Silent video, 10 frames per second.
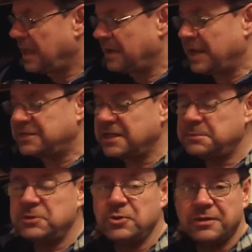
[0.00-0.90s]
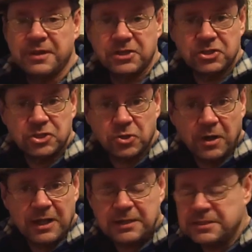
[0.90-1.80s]
I, I tend to be doing things in
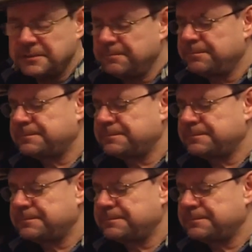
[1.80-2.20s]
shorthand.